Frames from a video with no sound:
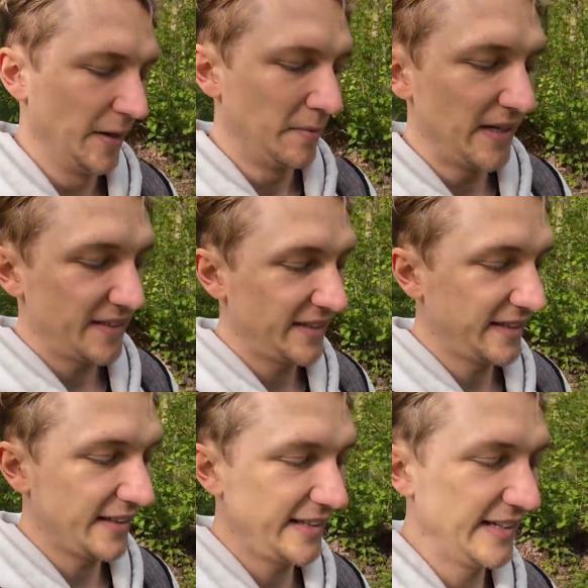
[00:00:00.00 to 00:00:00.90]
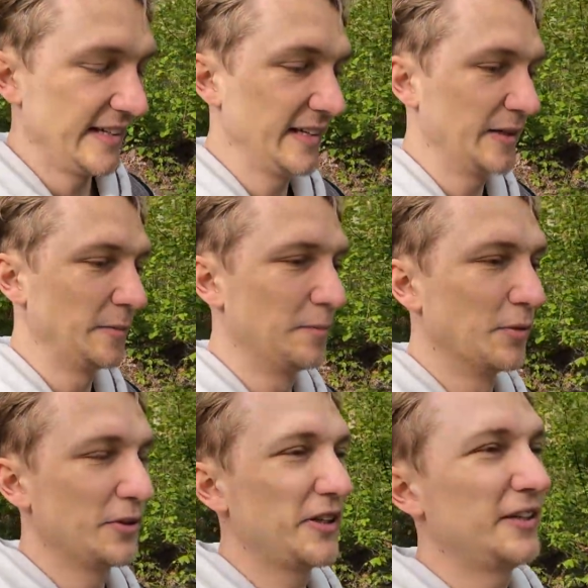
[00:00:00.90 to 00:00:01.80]
basically
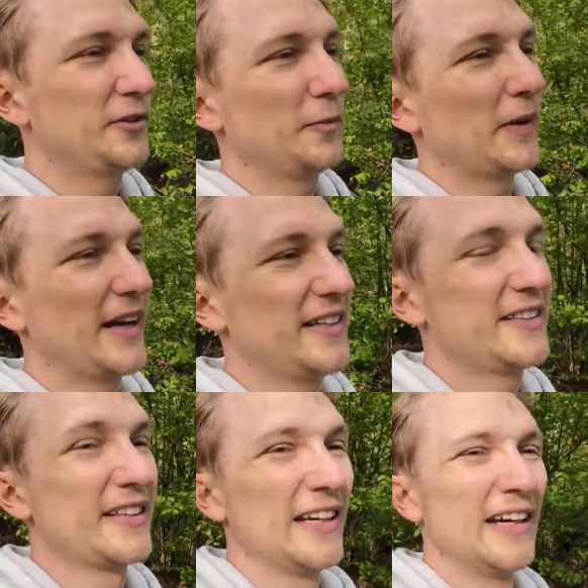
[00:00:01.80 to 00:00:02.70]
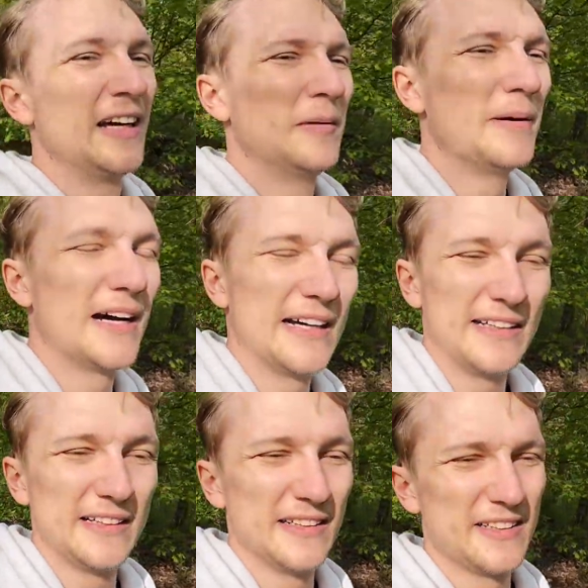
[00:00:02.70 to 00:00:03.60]
put into place
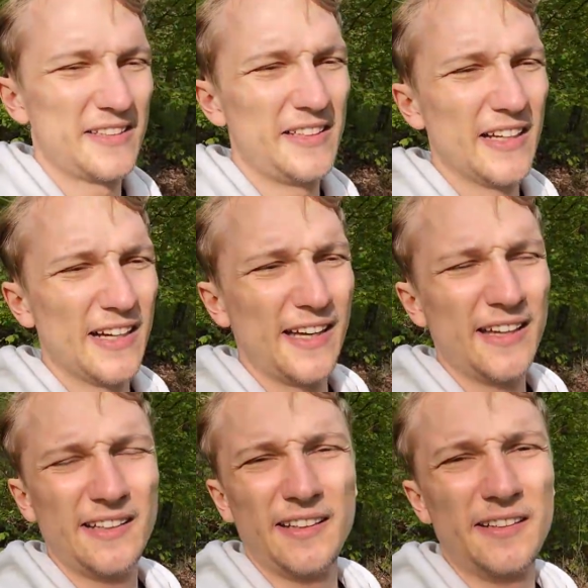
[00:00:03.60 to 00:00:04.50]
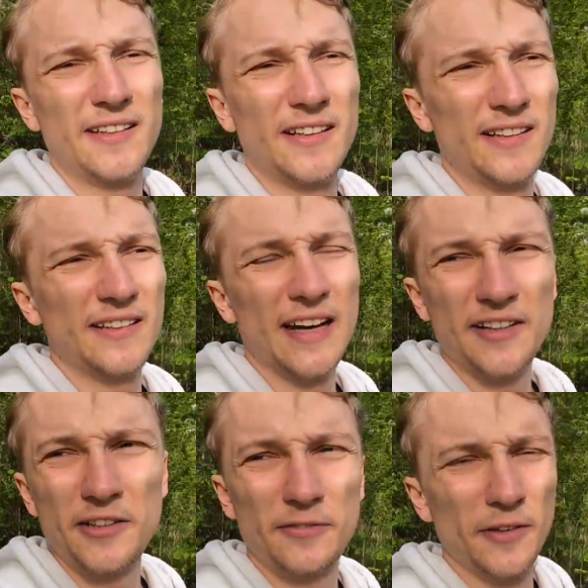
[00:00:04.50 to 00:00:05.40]
by CIA in the
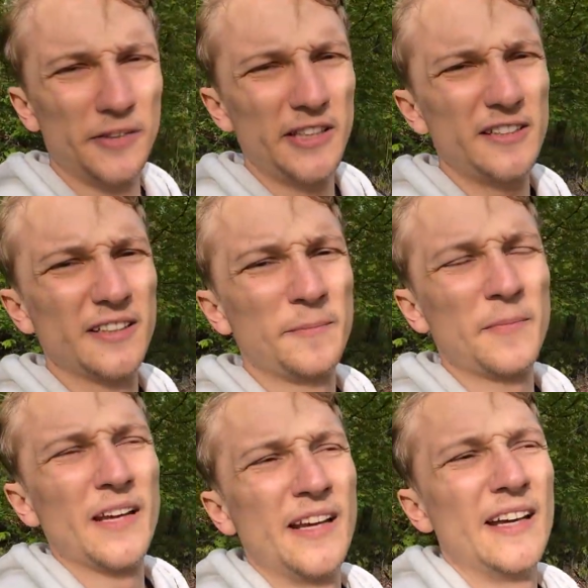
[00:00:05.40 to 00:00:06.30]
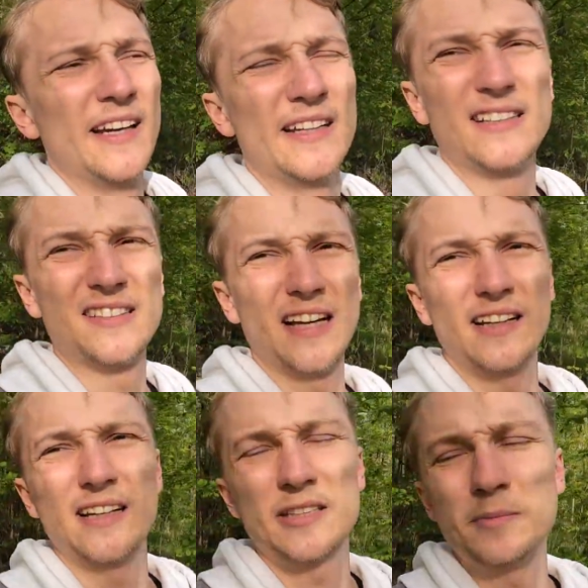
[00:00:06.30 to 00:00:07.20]
1950s. His son
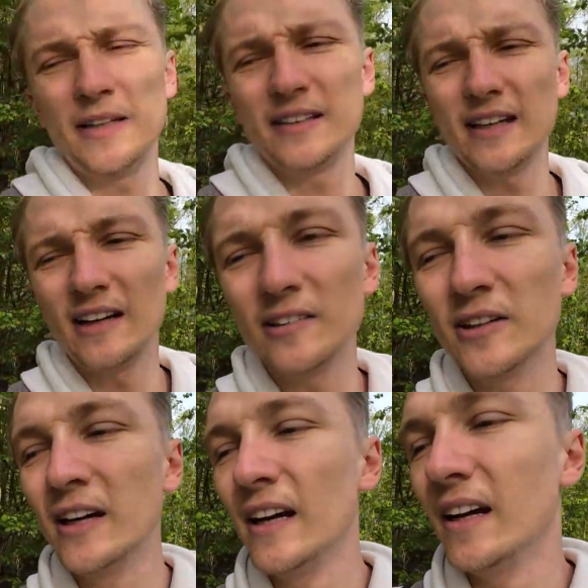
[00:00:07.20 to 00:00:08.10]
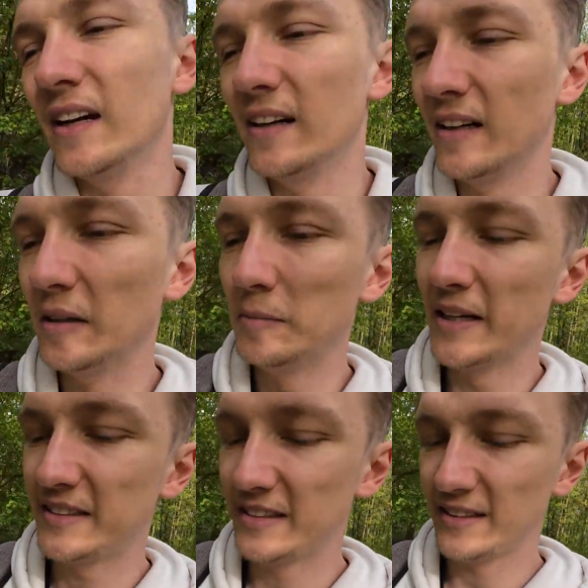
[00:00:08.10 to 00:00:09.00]
has been now
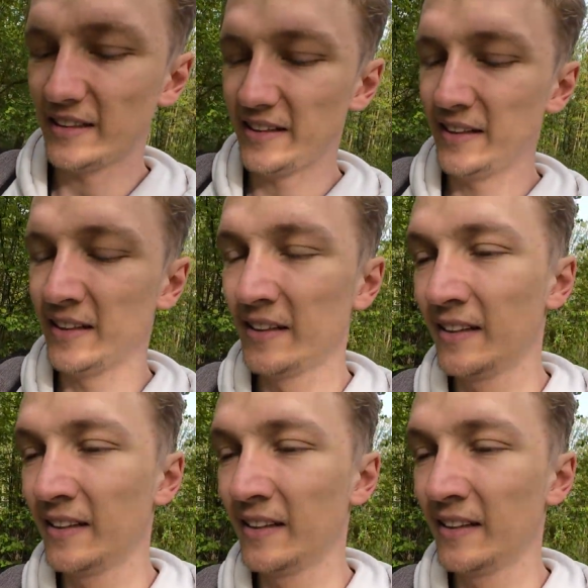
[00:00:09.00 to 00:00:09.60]
basically